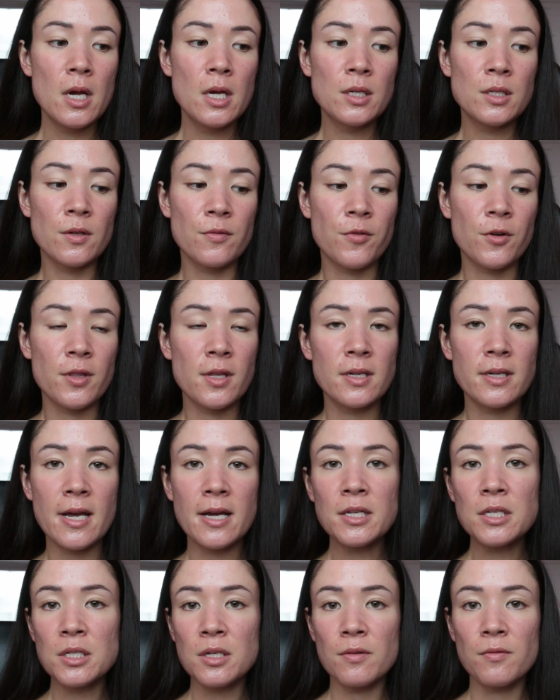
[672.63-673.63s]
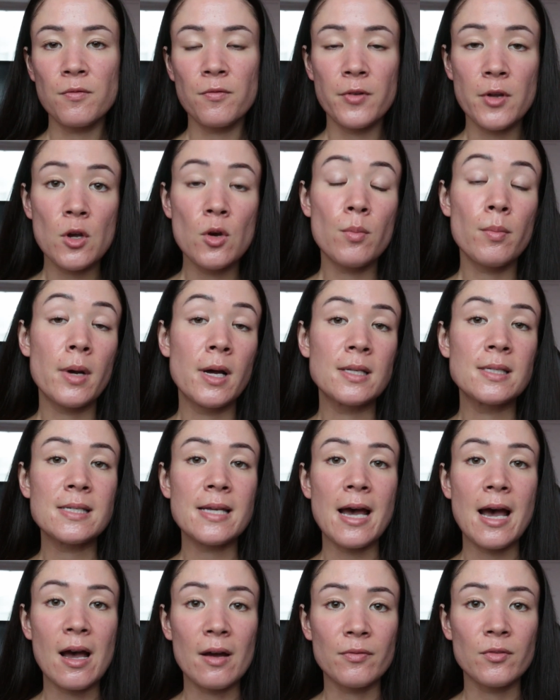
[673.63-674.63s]
So for the next few months
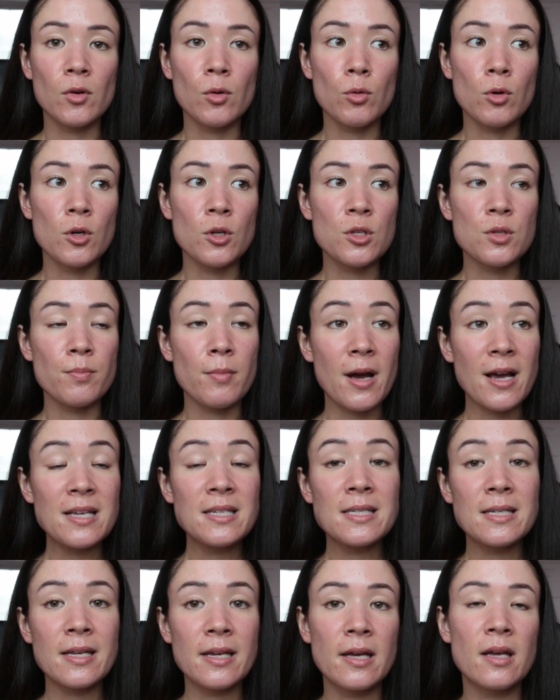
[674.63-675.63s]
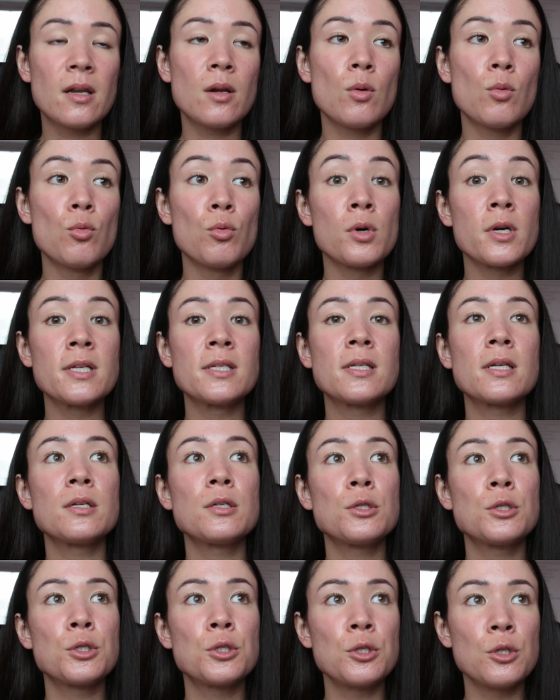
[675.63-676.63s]
afterwards, my skin was
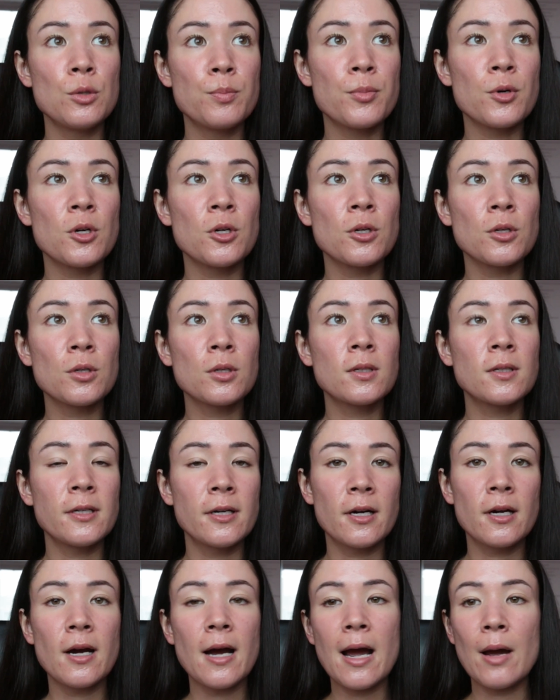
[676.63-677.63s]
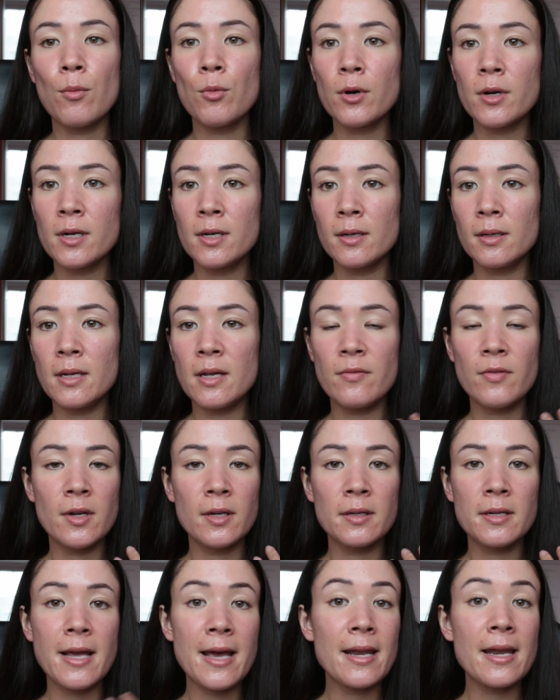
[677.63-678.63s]
super clear. I wouldn't
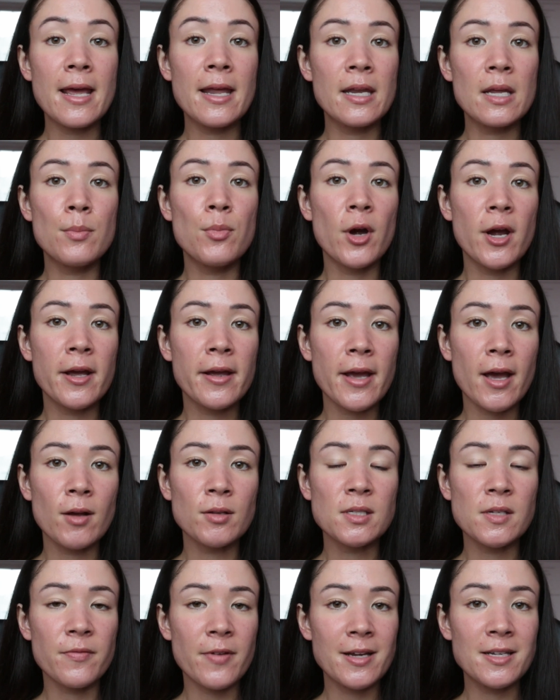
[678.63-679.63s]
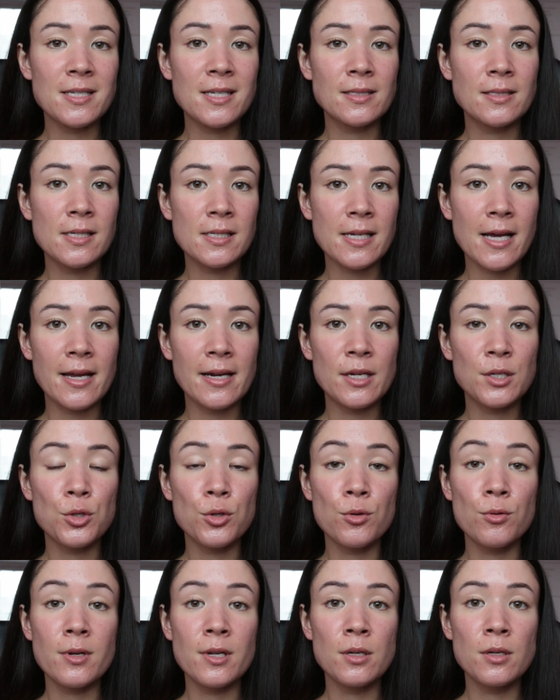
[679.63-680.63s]
even get any breakouts if I decided
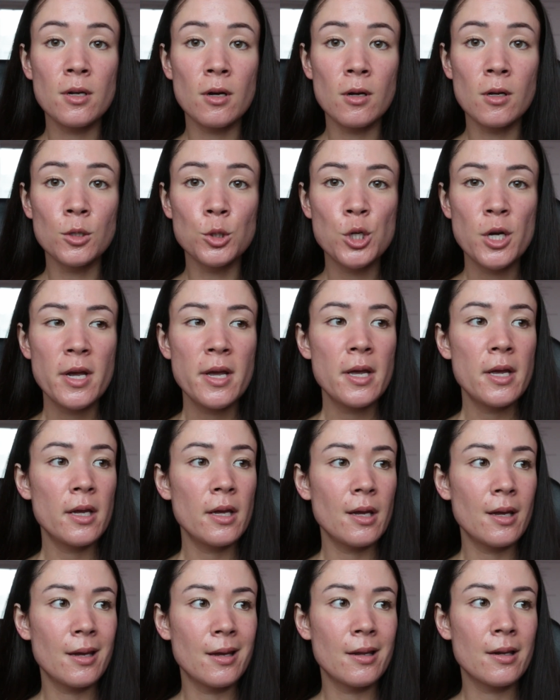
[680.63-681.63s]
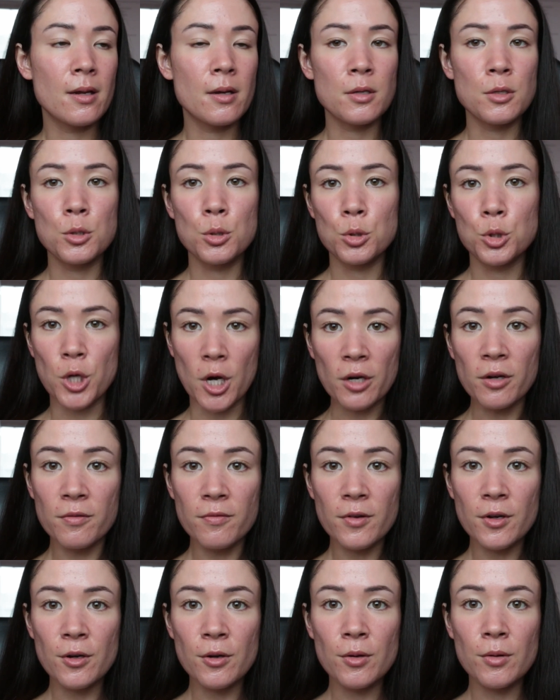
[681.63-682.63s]
to indulge in junk
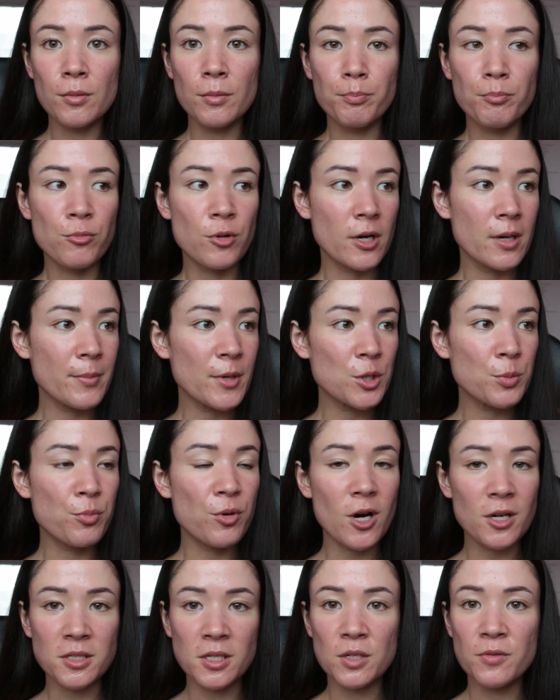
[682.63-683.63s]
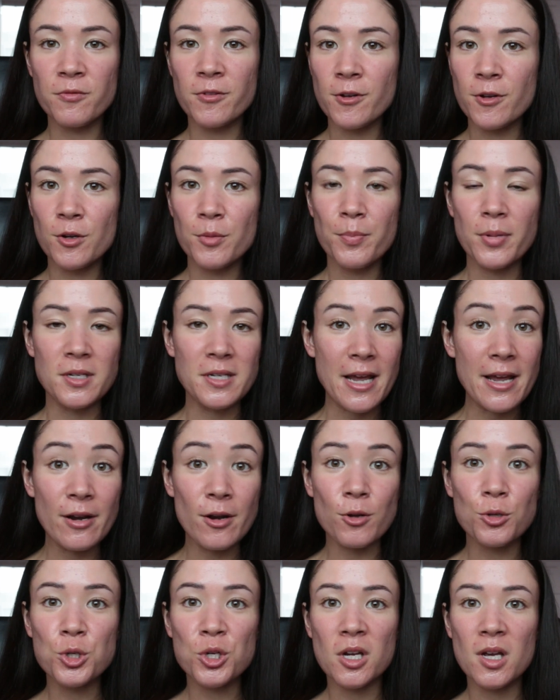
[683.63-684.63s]
food, pretty much processed food,
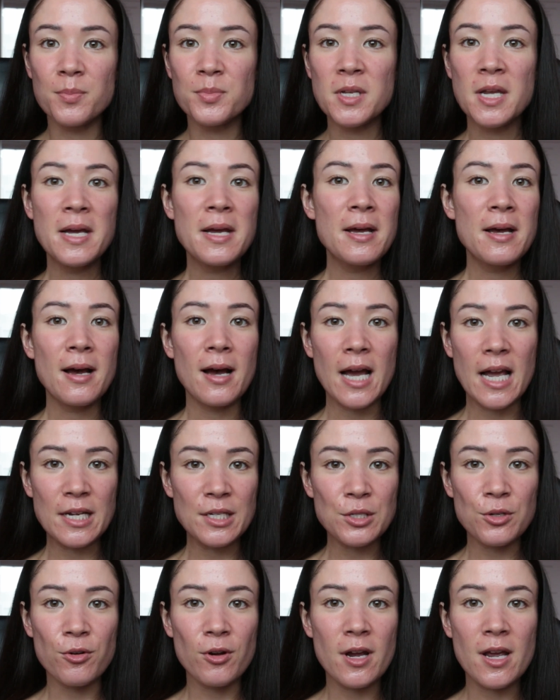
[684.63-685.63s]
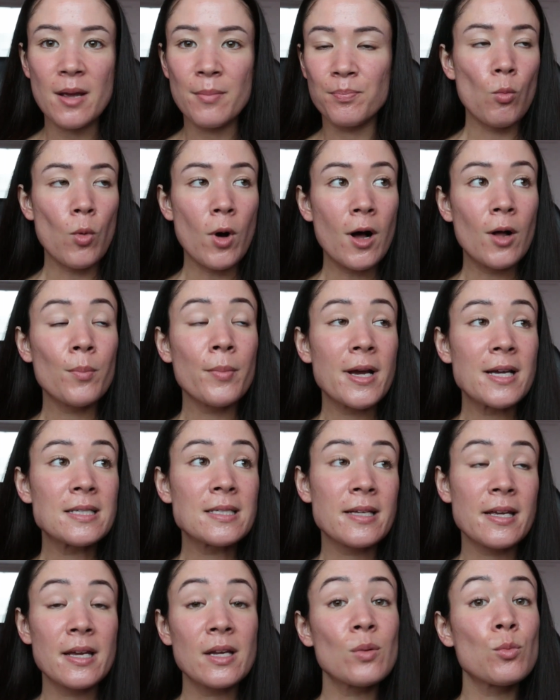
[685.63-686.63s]
potato chips, ice cream. While my
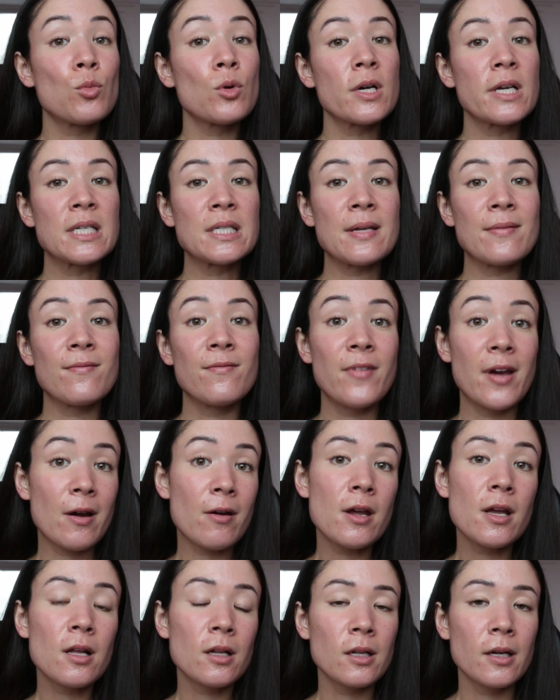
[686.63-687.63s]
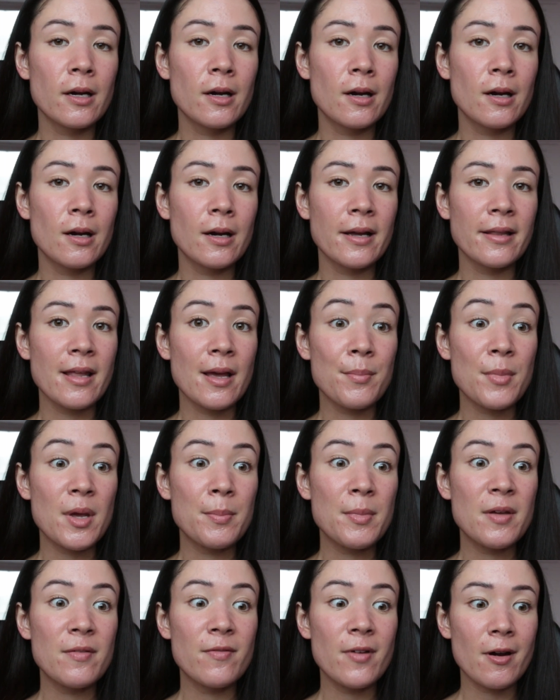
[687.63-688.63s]
skin was very clear, and that made
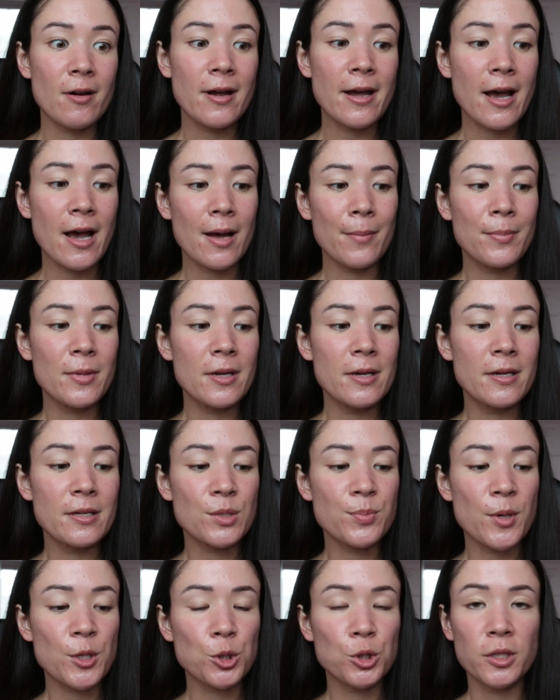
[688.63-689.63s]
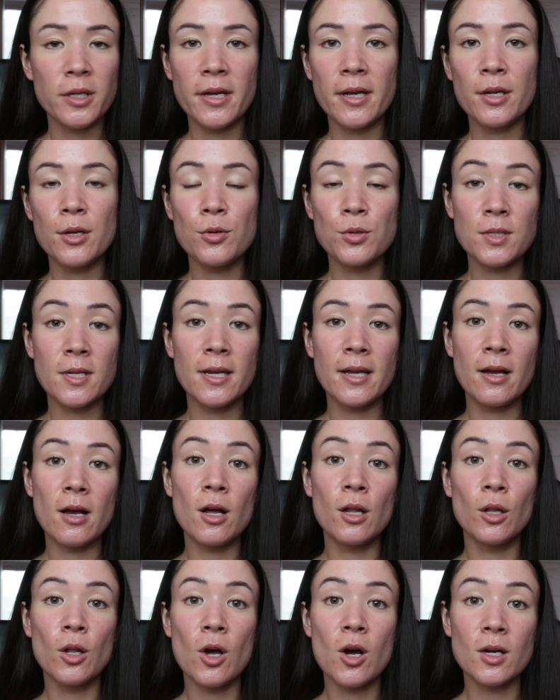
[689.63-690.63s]
me very happy, especially using
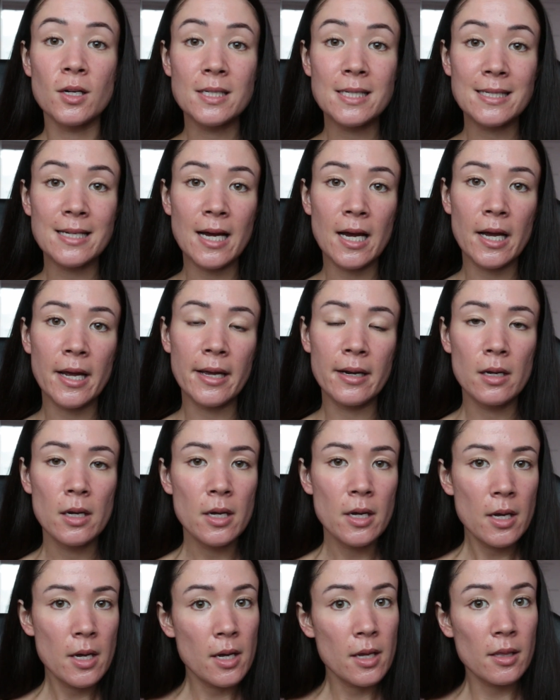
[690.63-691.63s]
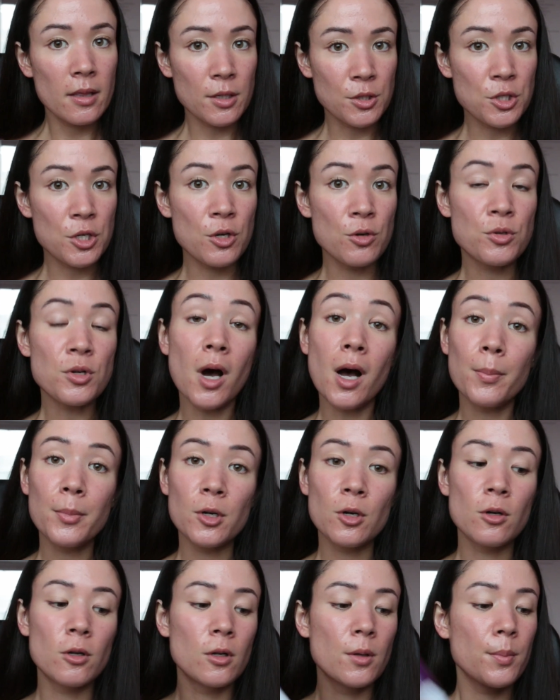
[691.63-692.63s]
alongside the 2
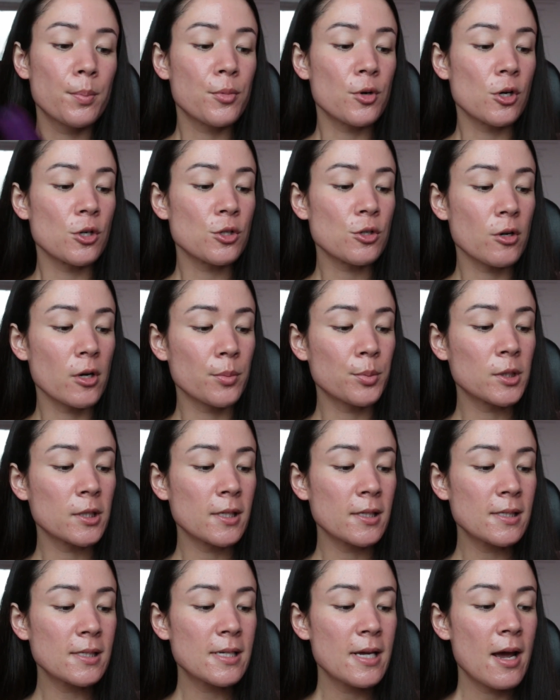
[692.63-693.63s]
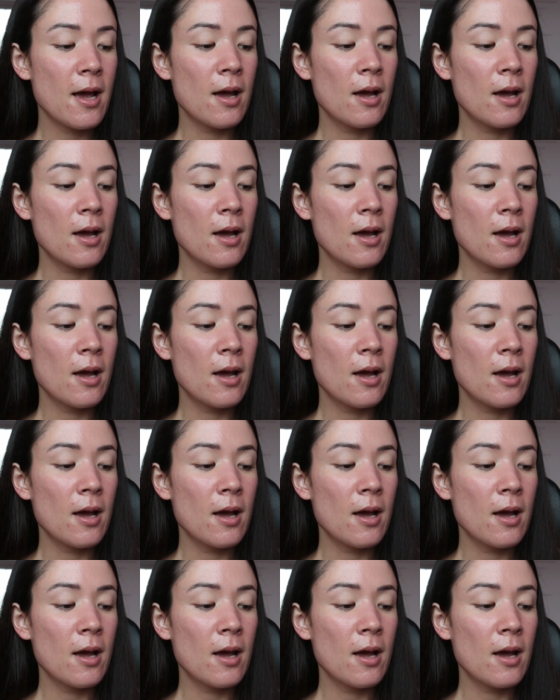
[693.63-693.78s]
topical prescriptions,